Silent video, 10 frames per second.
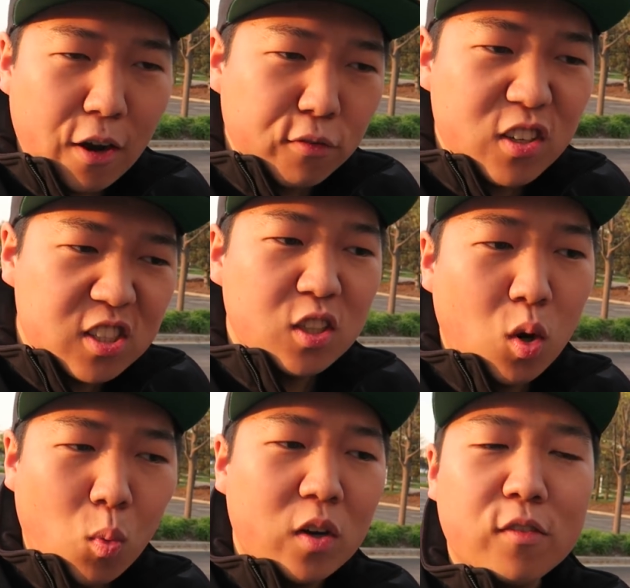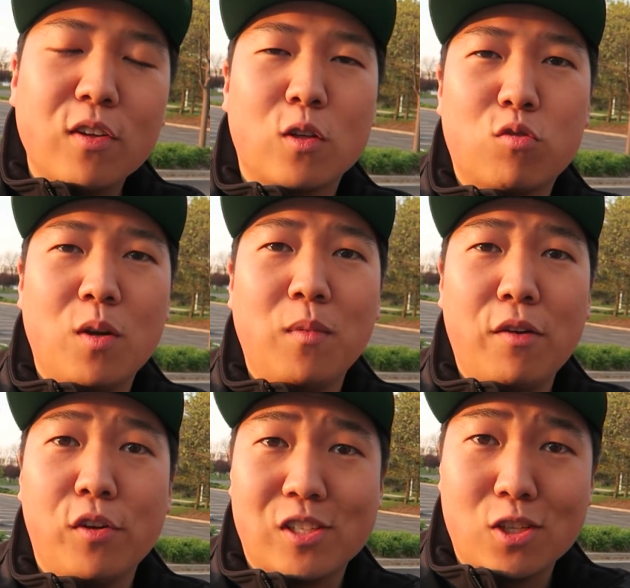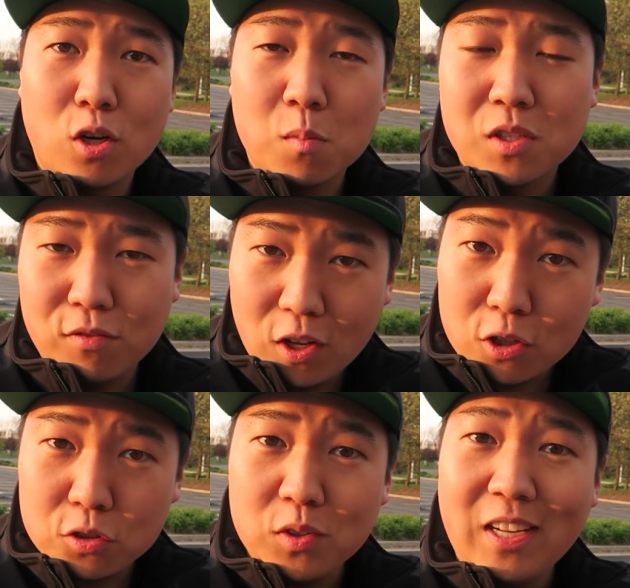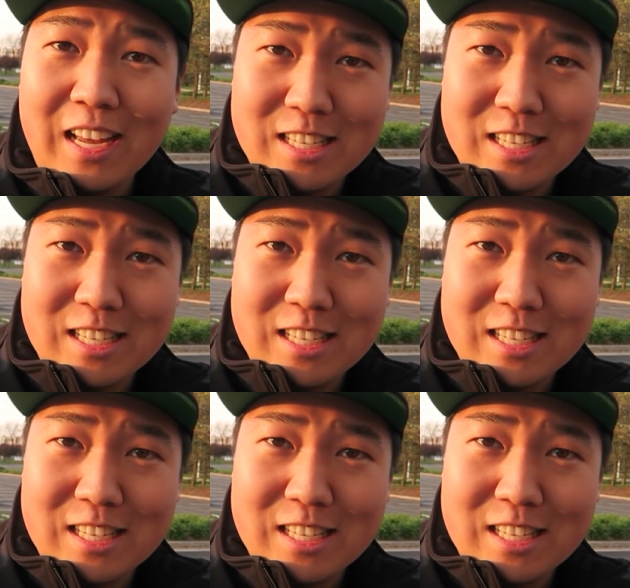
every single one of their trim levels in terms of luxury